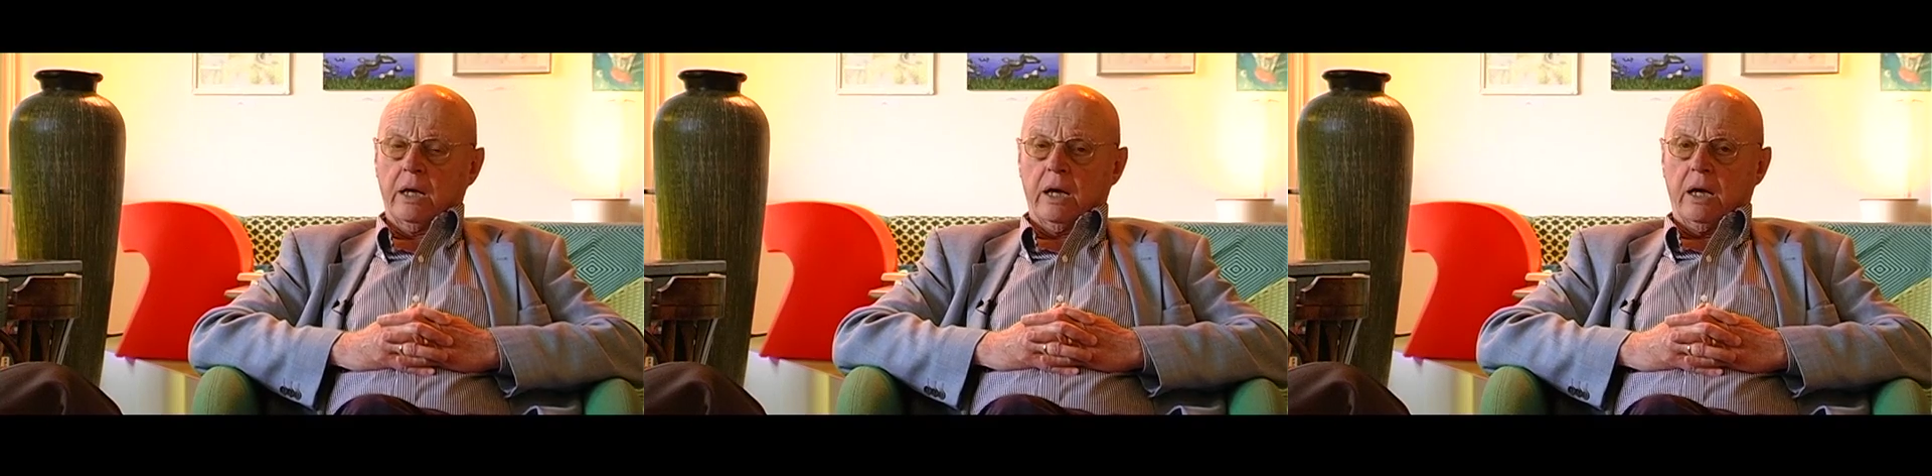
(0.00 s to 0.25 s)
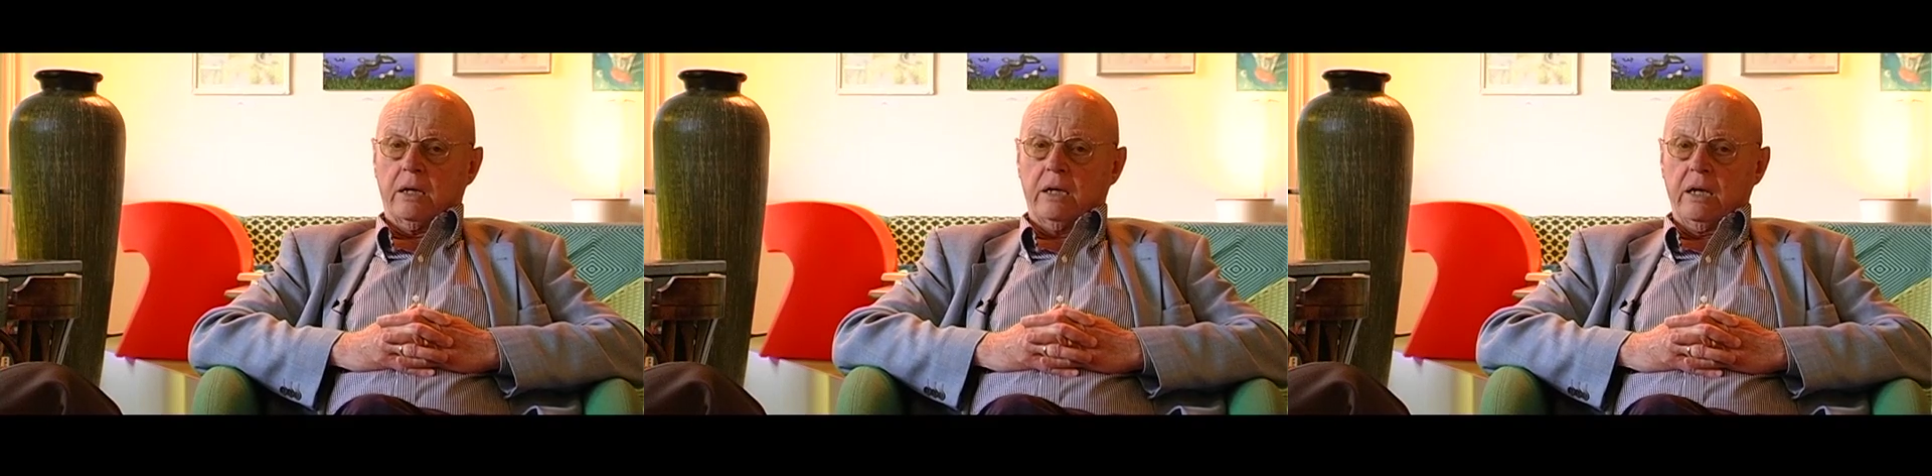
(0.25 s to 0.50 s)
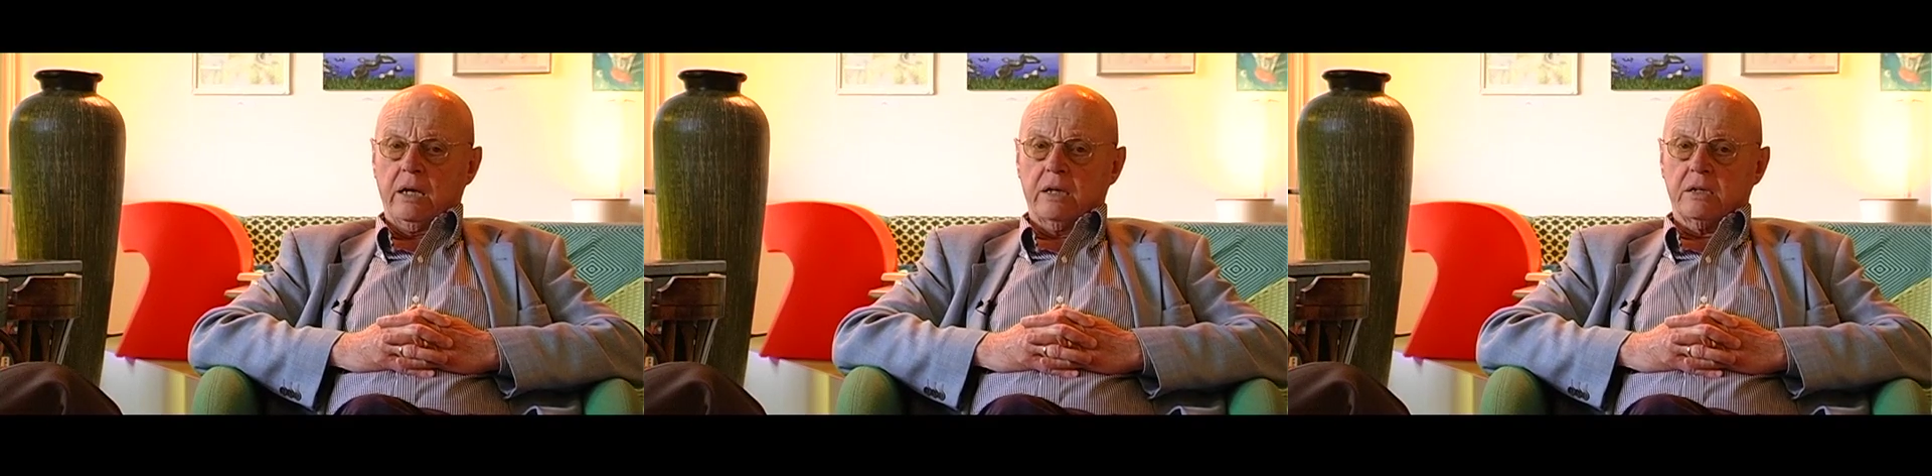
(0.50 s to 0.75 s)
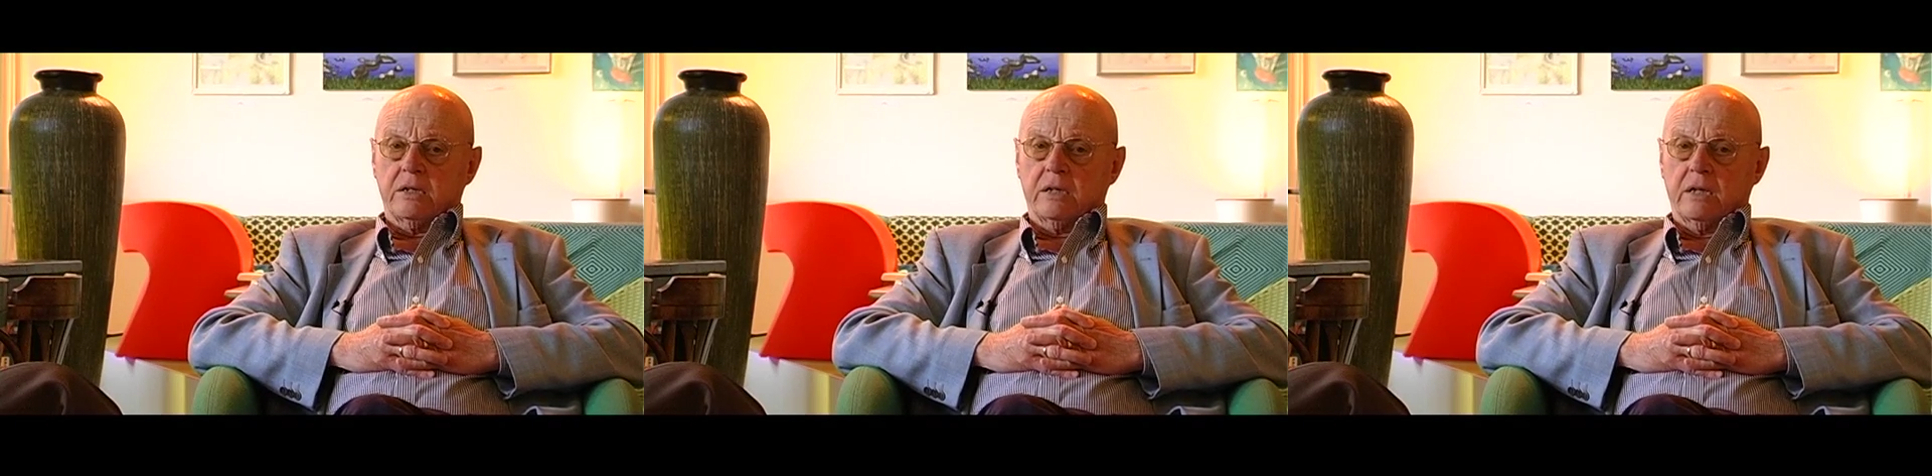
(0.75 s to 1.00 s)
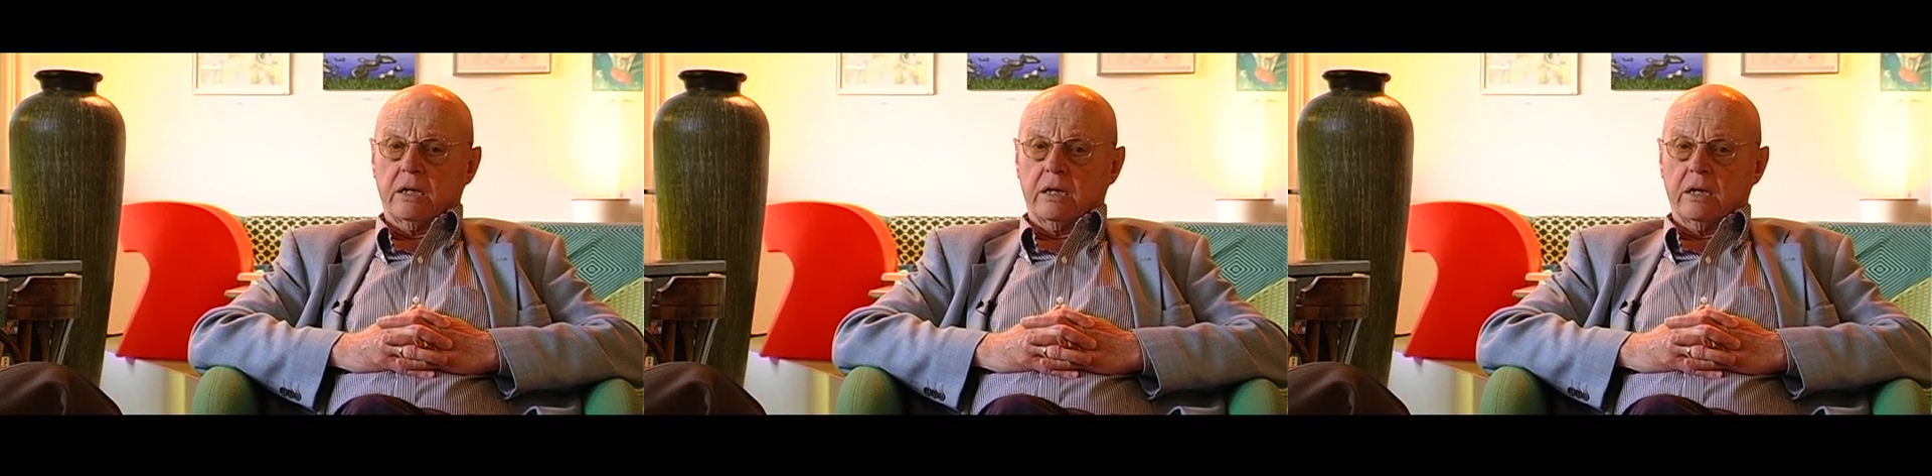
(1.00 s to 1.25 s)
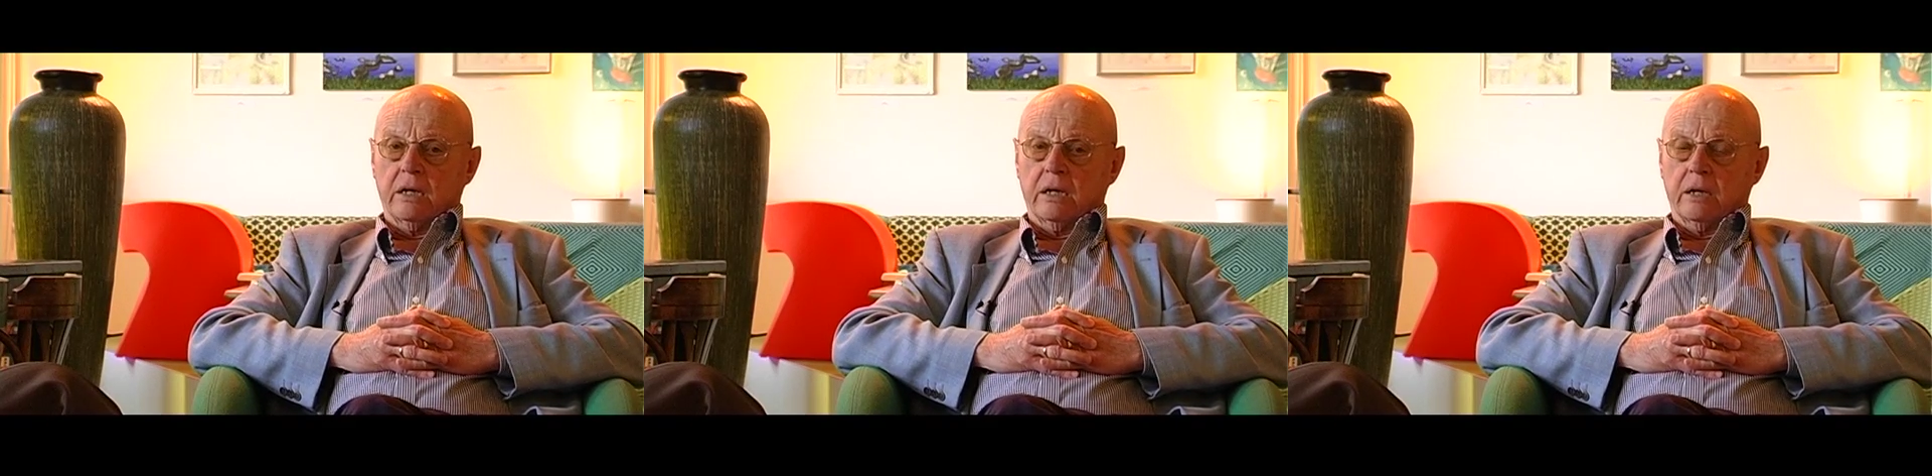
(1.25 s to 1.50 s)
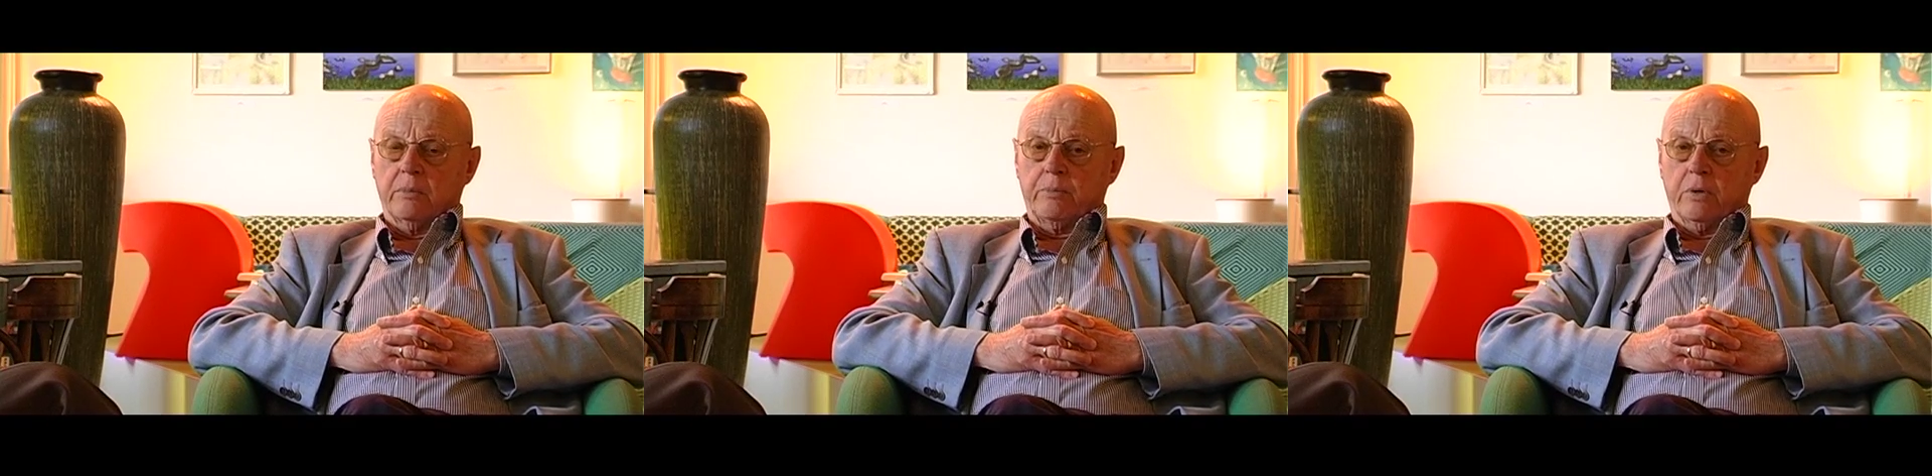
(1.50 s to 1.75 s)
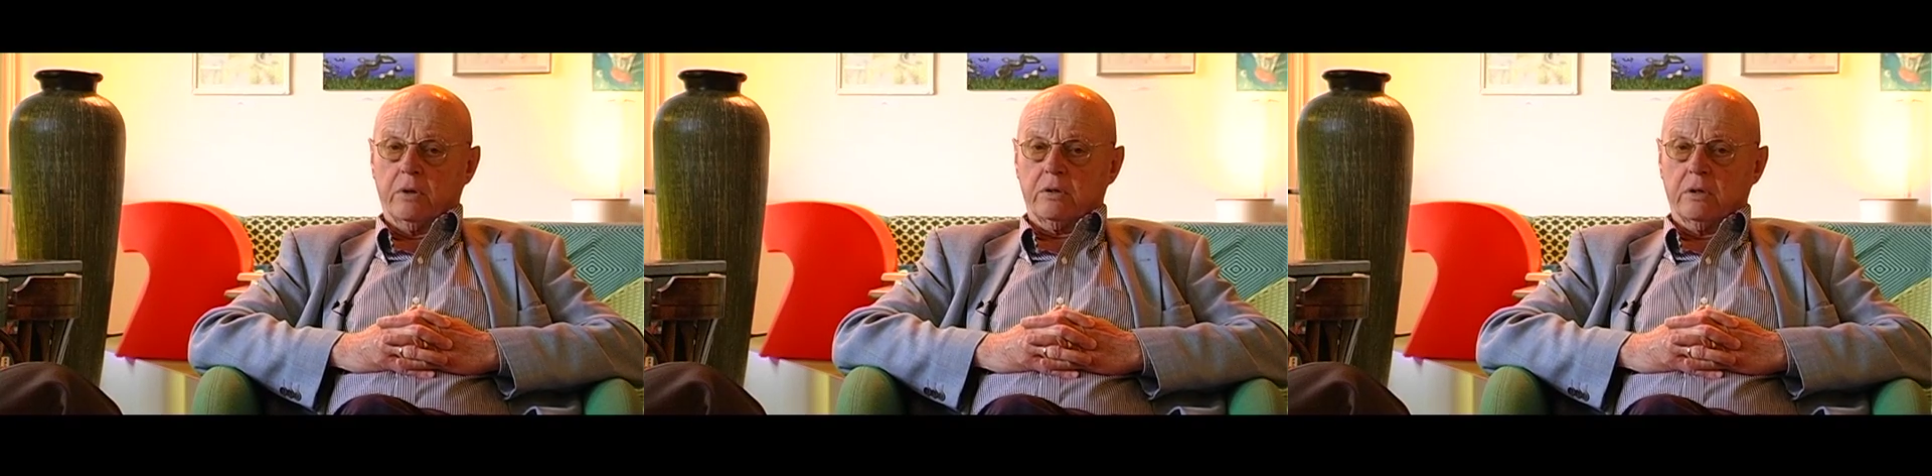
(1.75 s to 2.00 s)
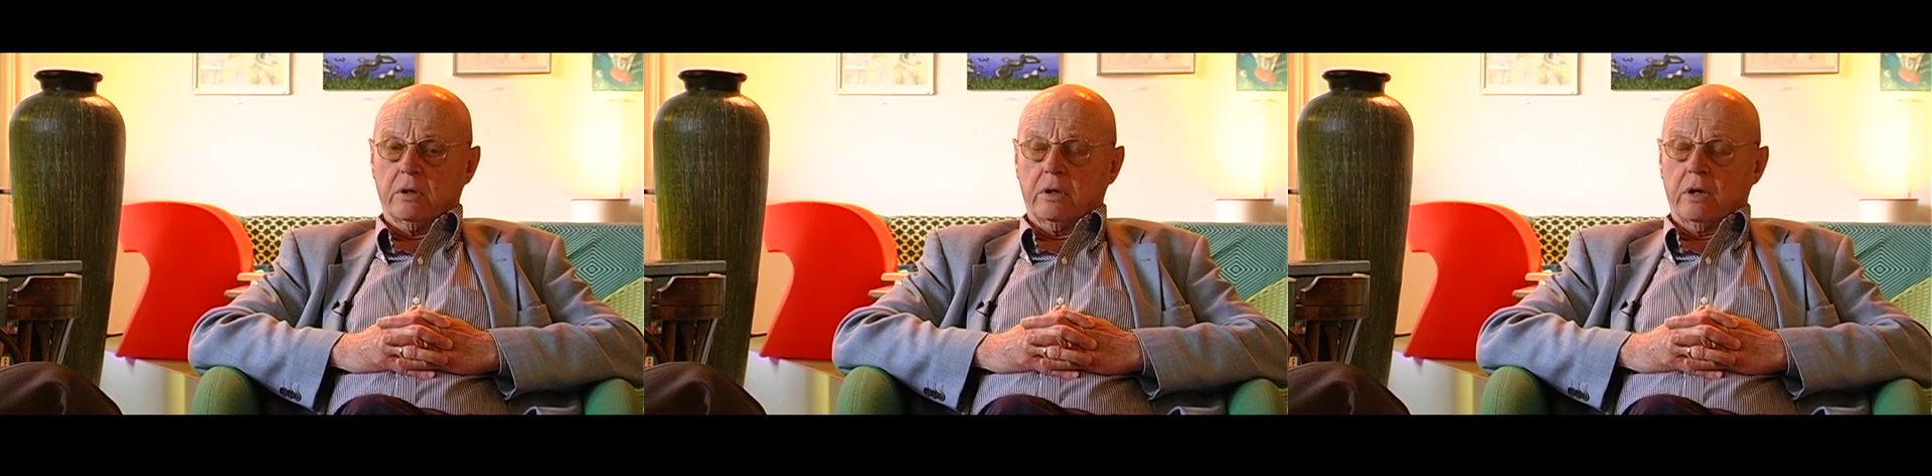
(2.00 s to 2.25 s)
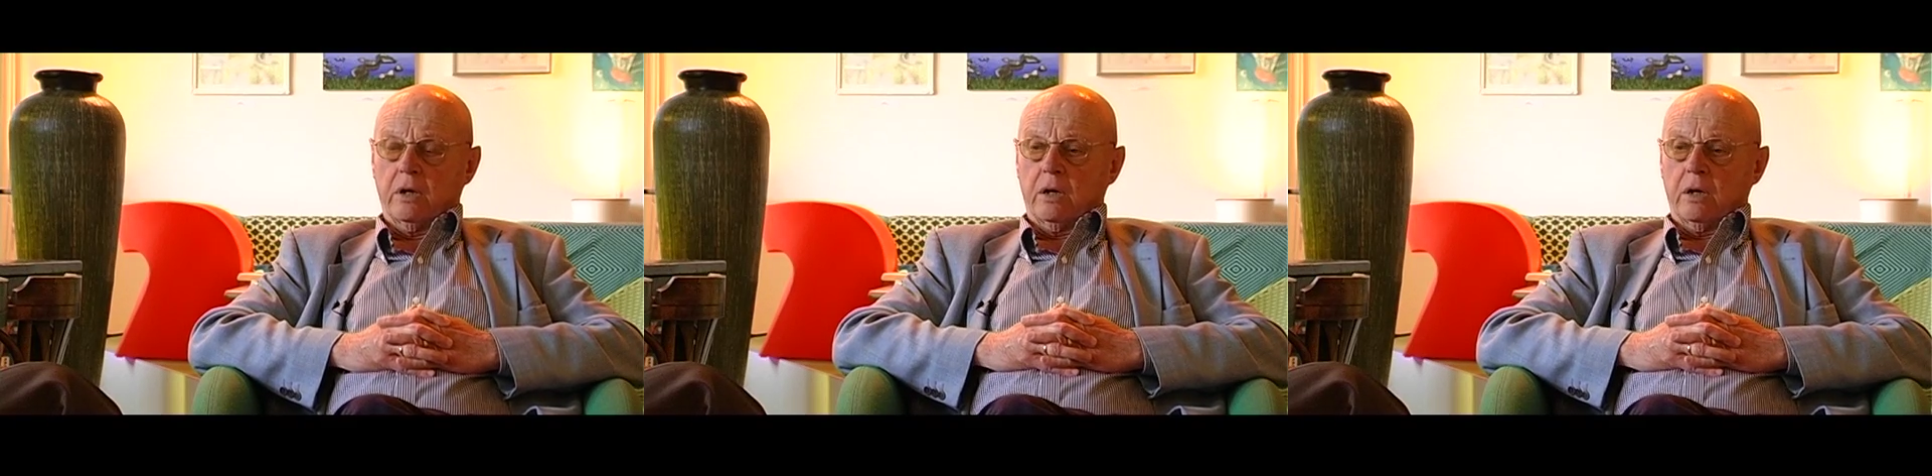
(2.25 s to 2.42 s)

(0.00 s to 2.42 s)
And he is the person